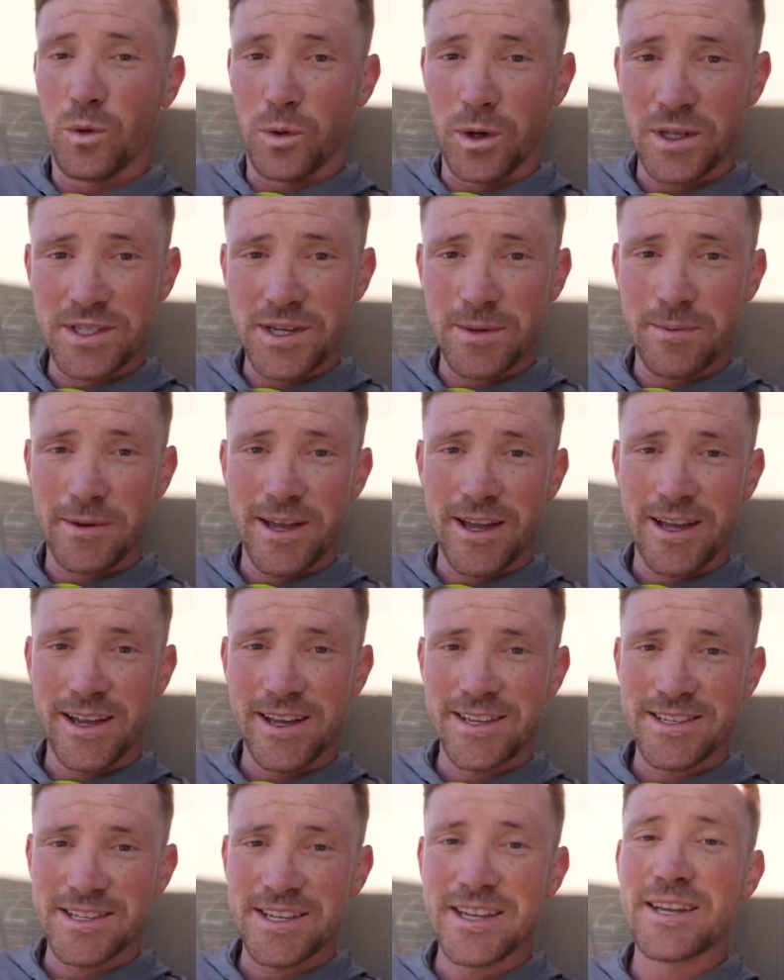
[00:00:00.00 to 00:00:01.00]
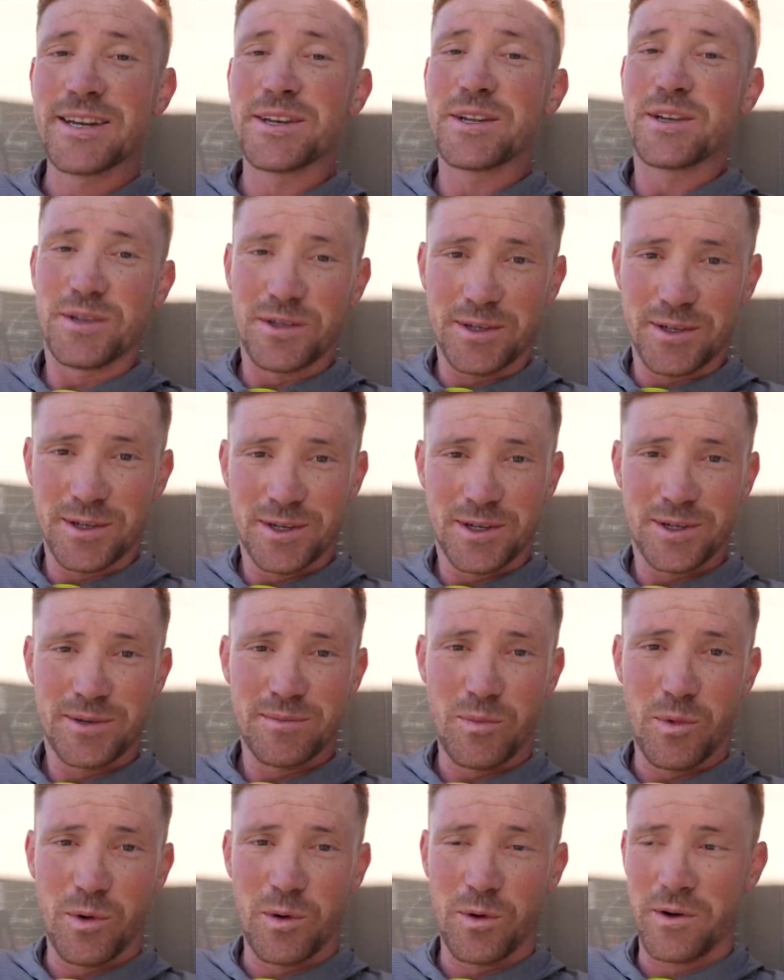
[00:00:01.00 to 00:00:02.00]
What's up guys and good
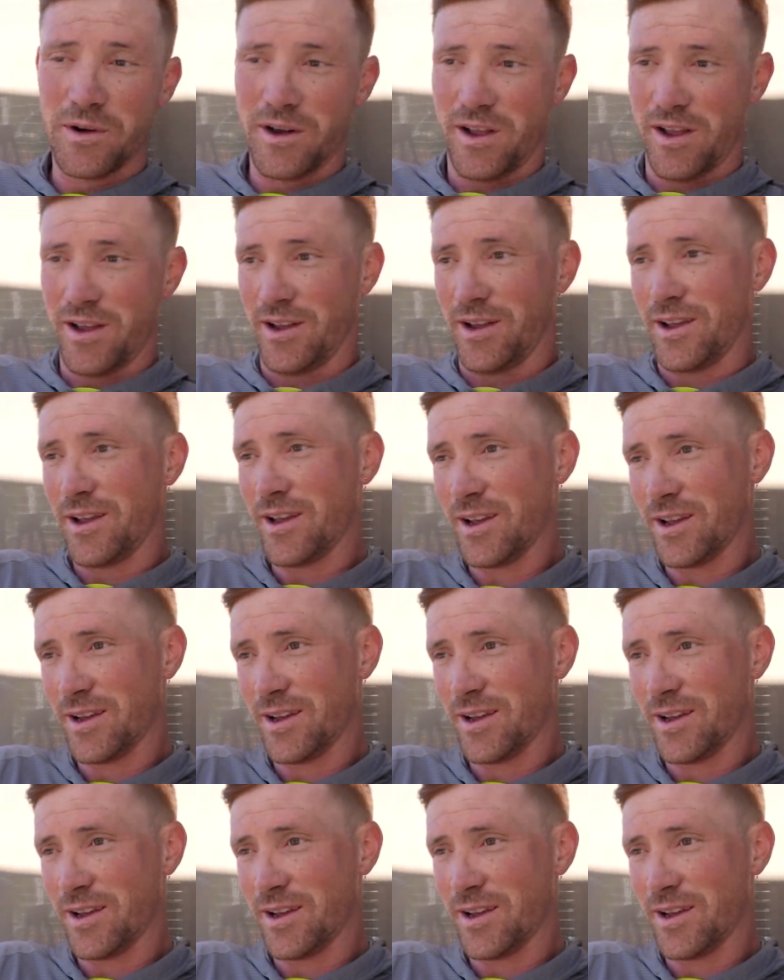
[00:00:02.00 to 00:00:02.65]
morning.